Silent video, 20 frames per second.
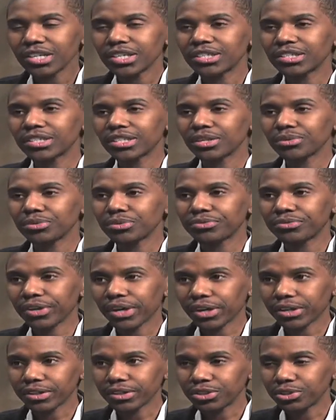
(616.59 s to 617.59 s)
he said we
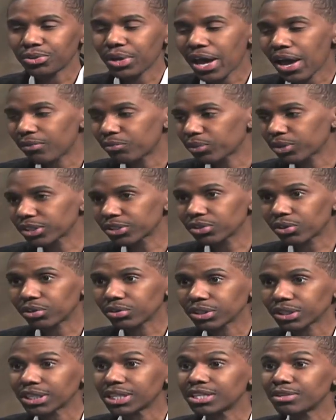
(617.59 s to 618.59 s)
found you have what is
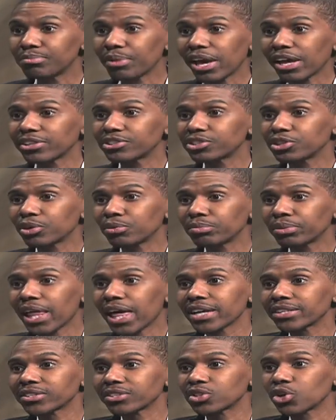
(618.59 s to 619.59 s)
called a
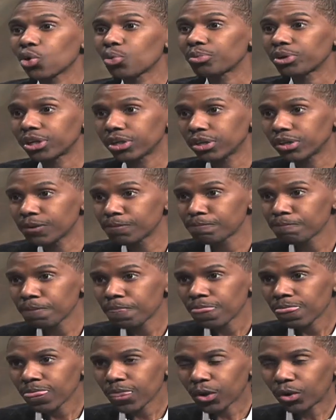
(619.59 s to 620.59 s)
hemangioblastoma
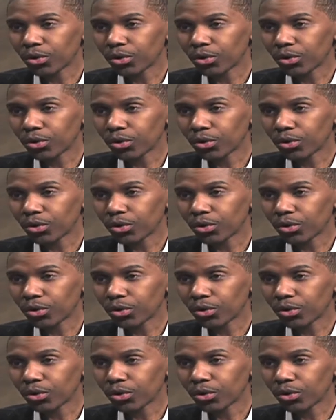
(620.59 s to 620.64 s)
oh, yeah.